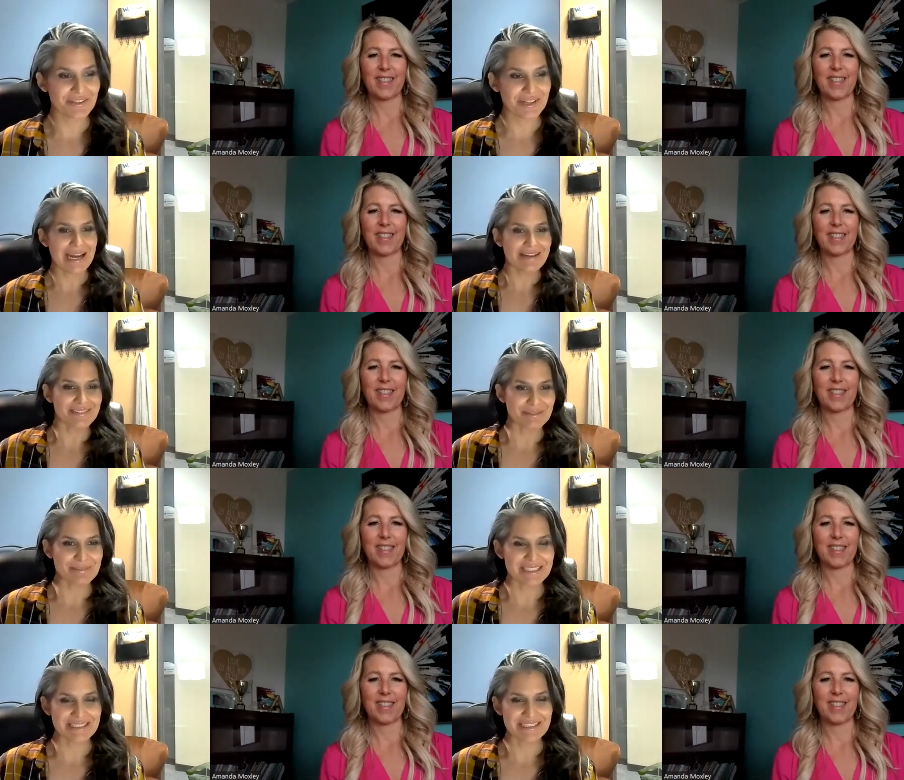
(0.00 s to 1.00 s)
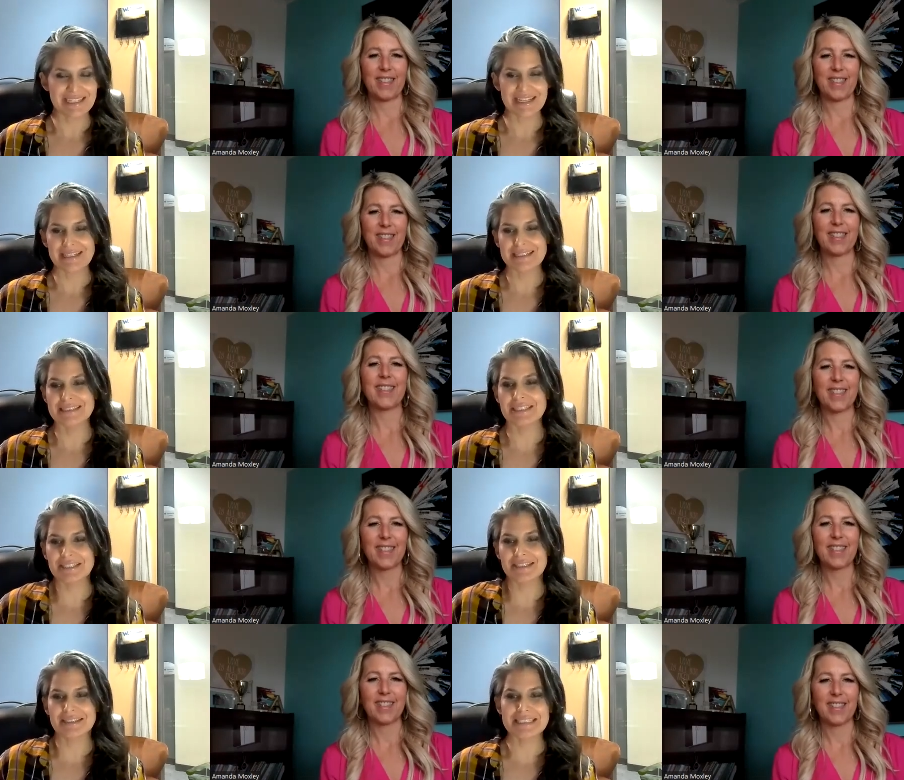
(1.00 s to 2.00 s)
Speaker 1: you for having me. And
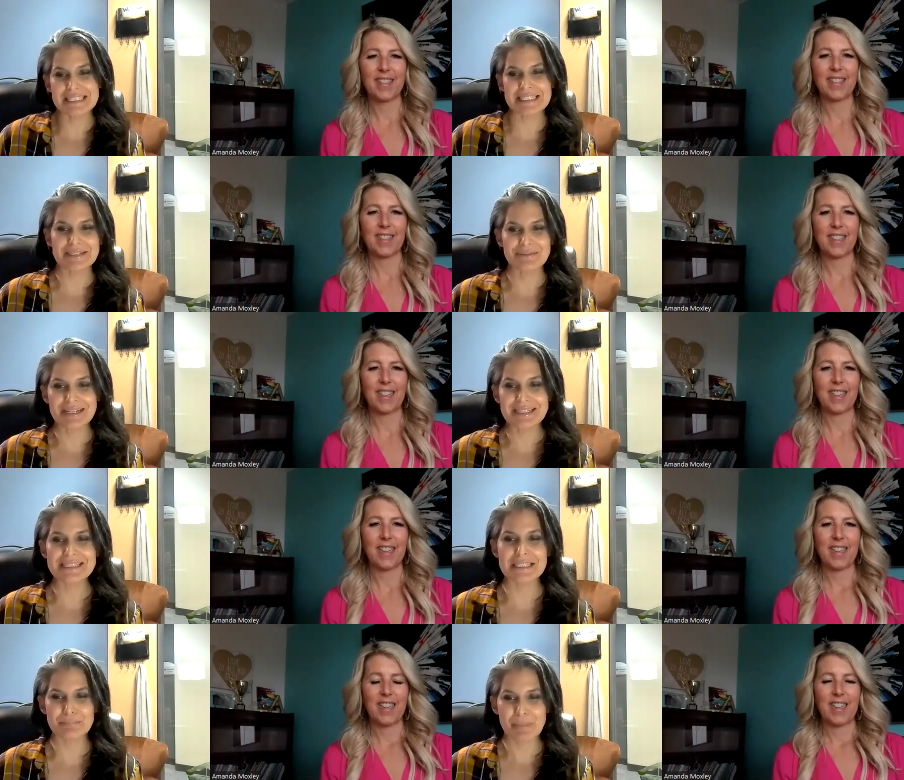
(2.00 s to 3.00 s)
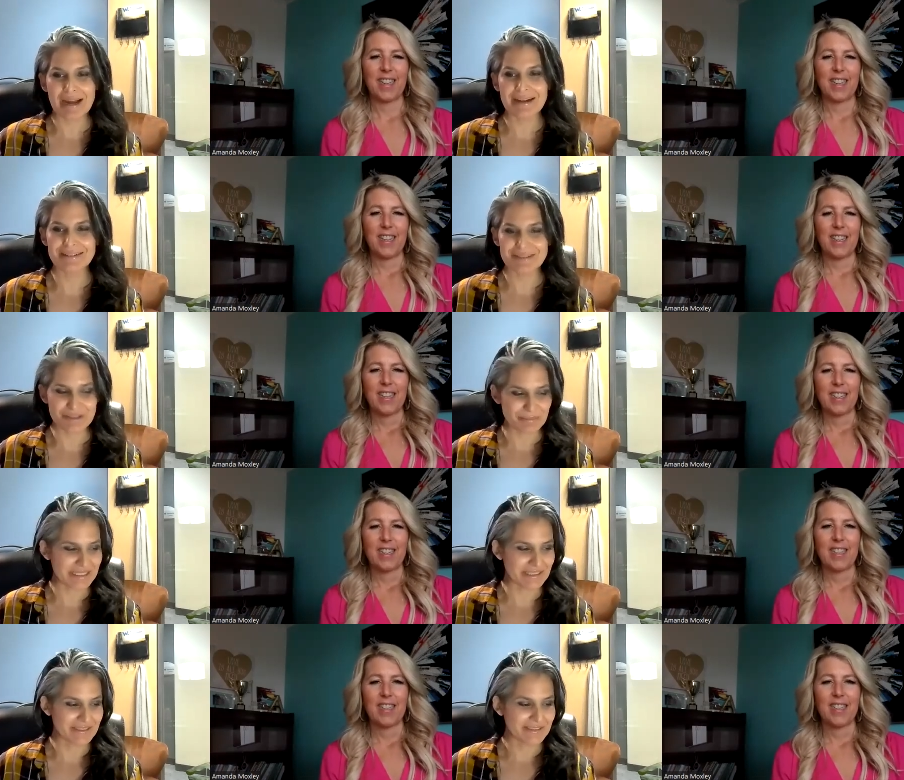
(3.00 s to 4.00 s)
let's see, what inspires
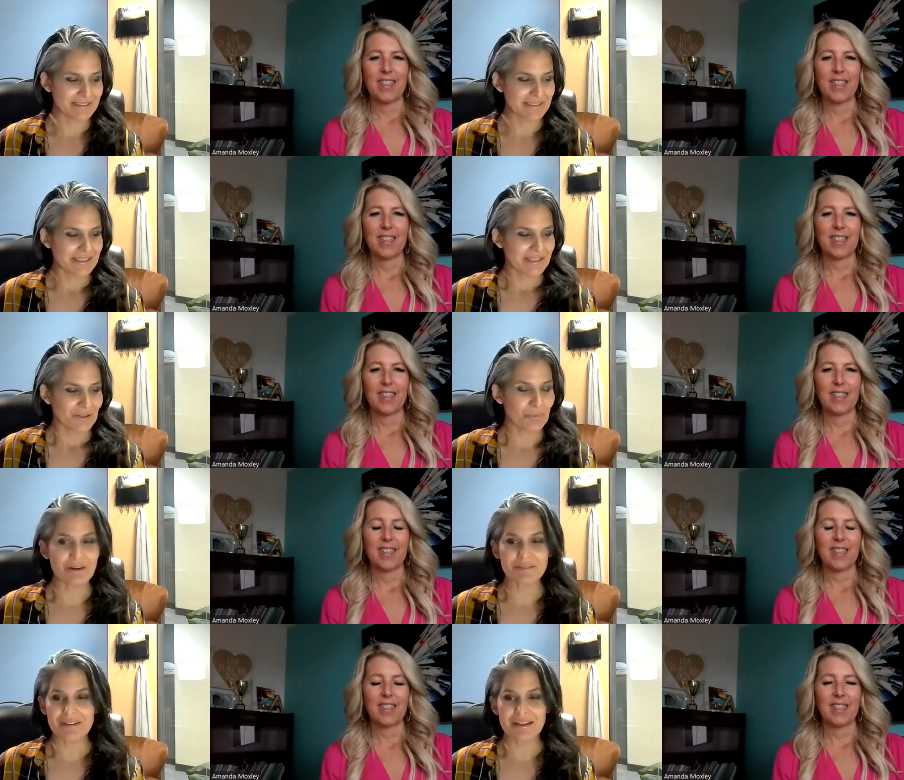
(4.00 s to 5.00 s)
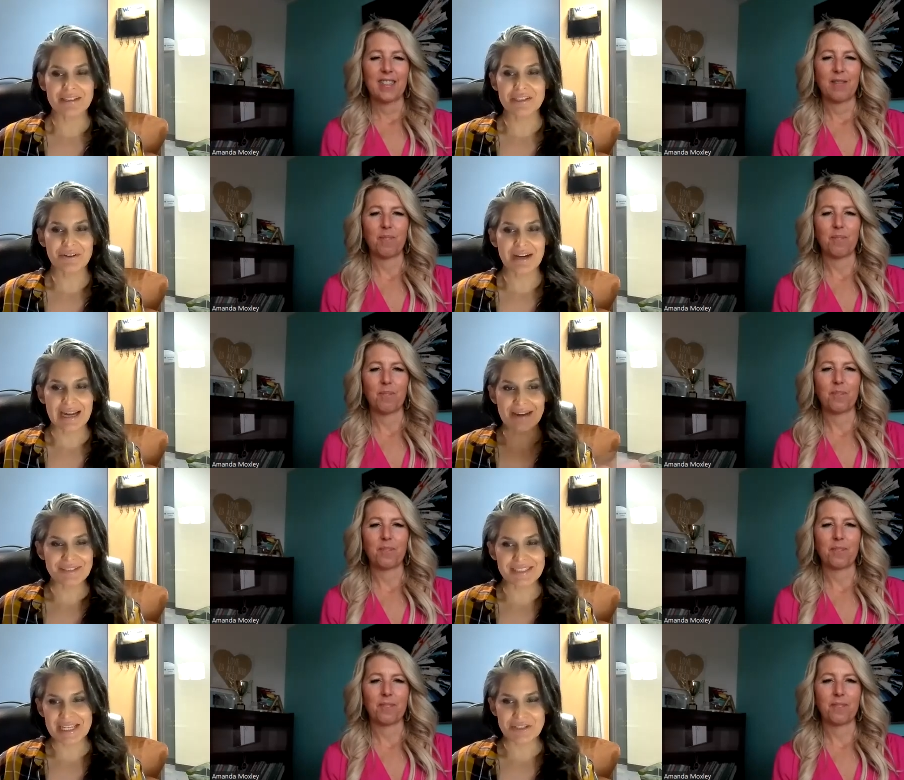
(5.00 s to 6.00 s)
me? Well, you know, I have
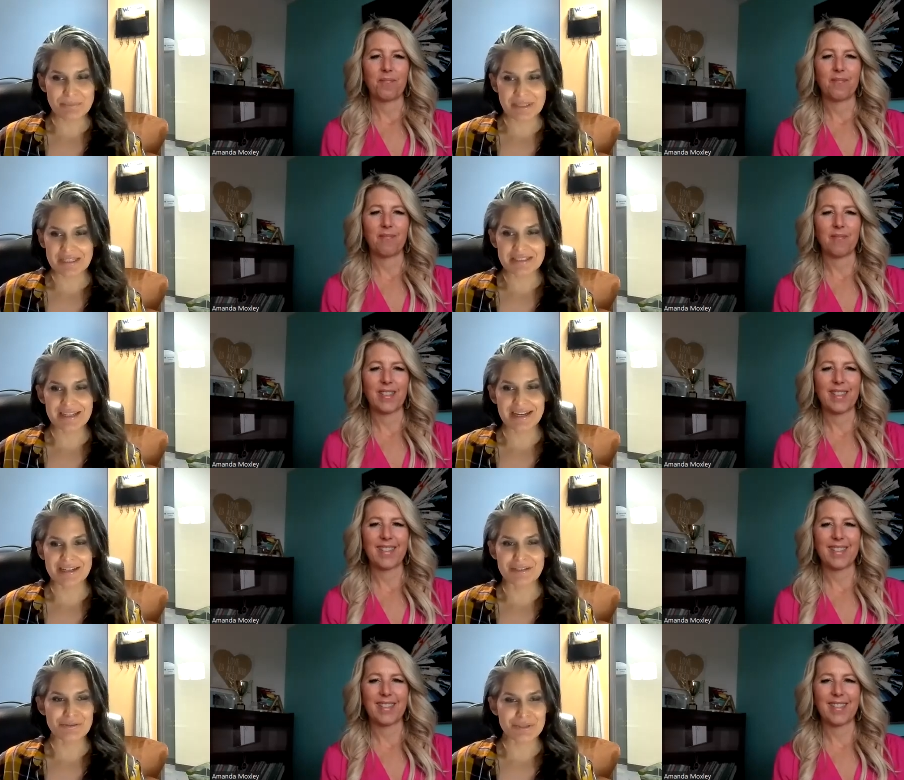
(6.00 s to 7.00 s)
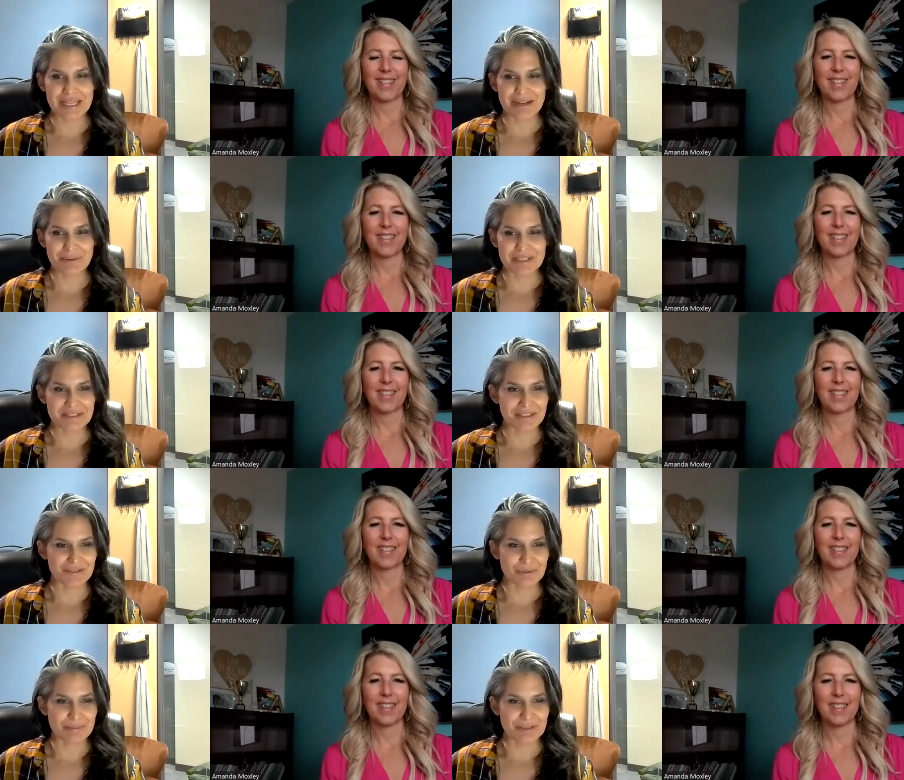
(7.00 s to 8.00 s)
to thank you because I use that
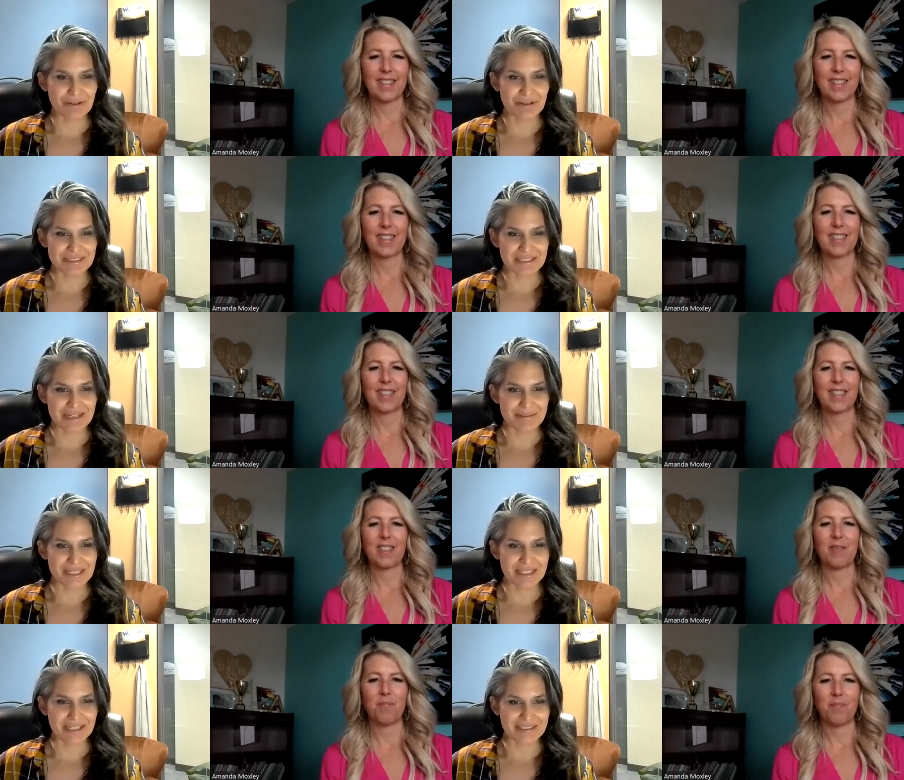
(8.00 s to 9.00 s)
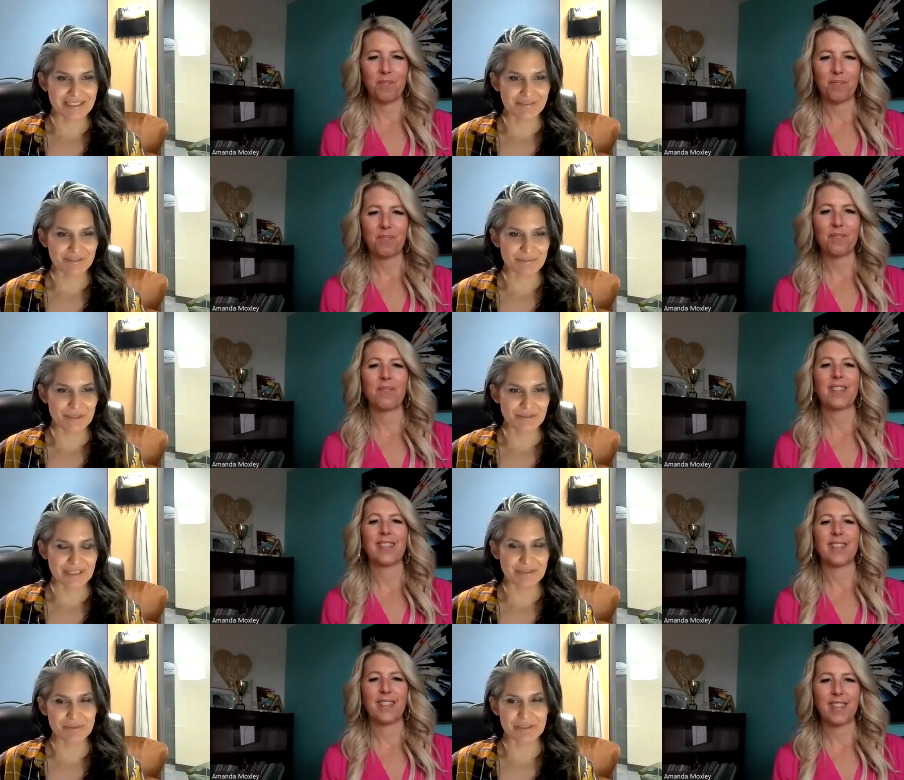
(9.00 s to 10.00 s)
Renaissance woman all the time and I got that from you. And
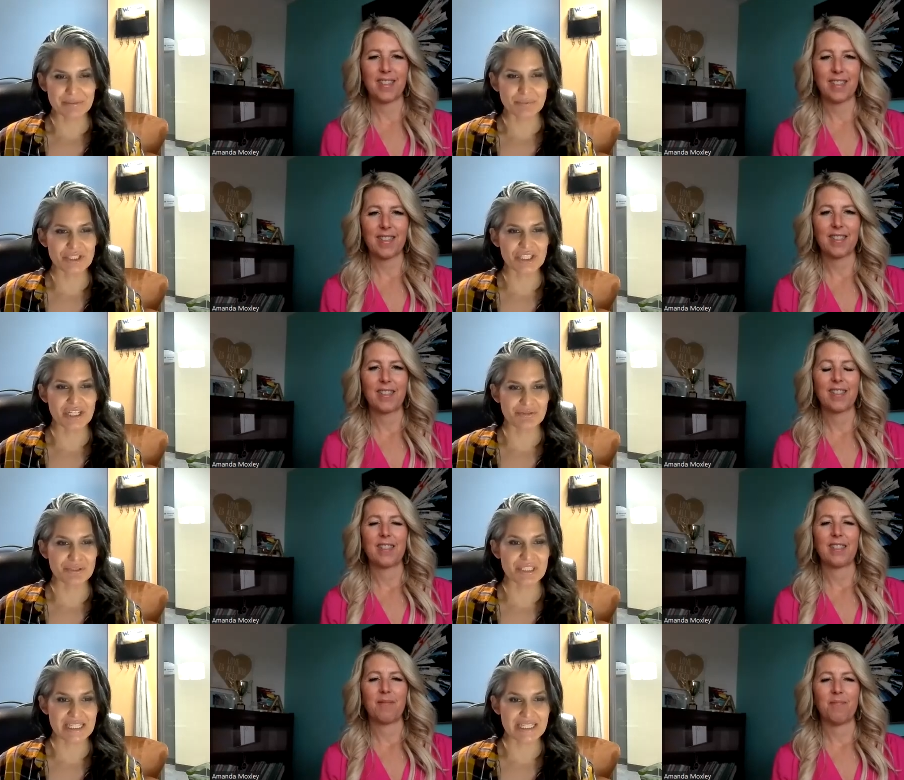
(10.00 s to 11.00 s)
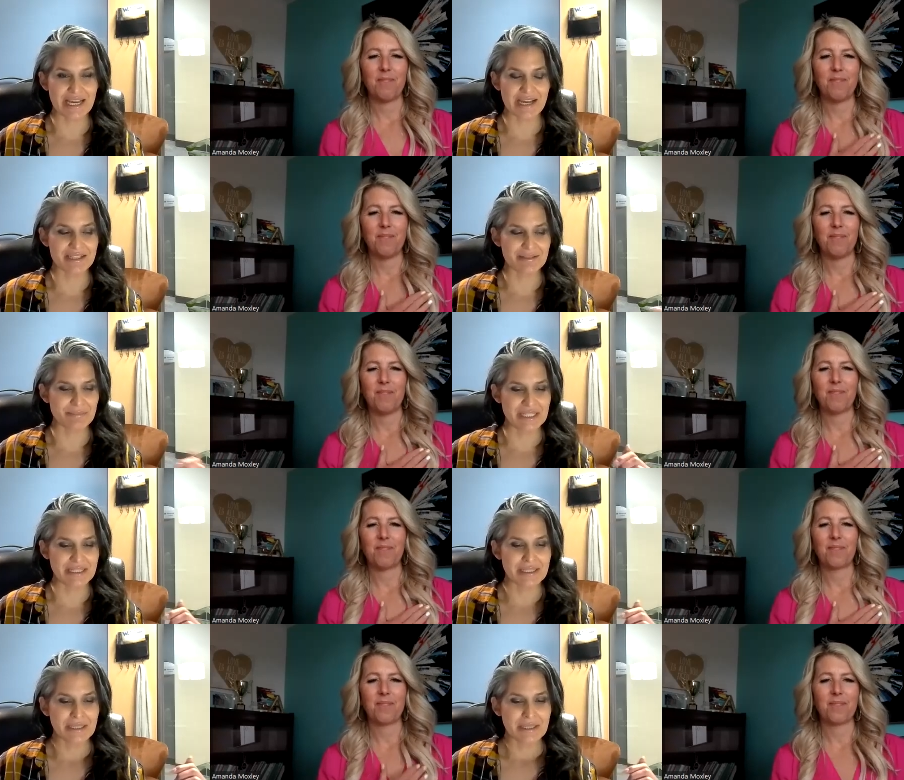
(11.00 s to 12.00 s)
I really appreciate you seeing that in me.
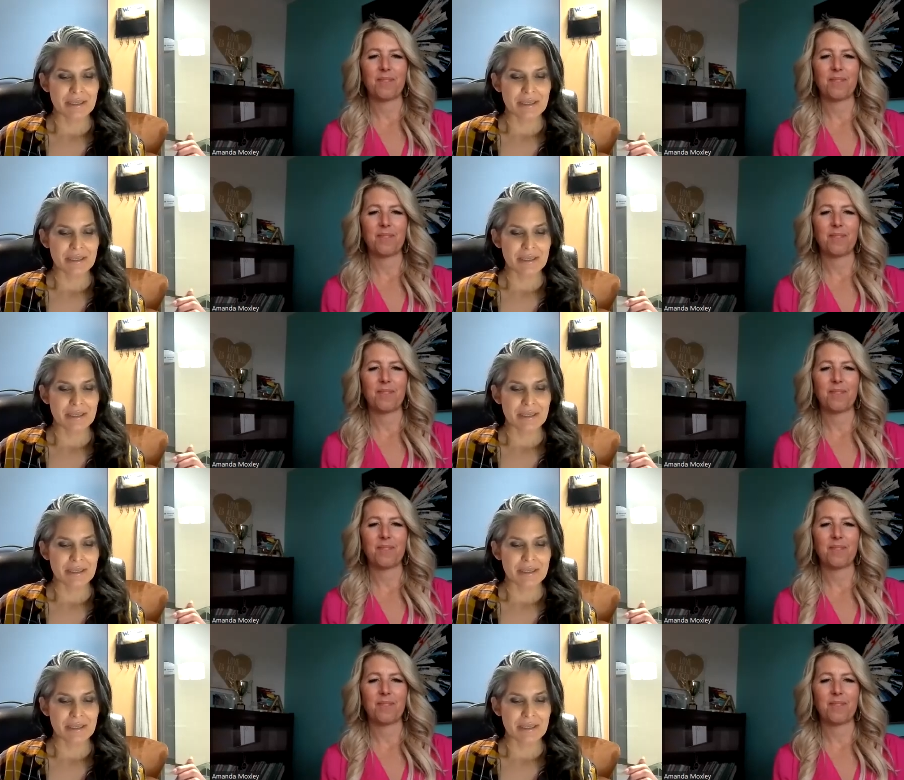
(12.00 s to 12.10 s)
Mm-hmm.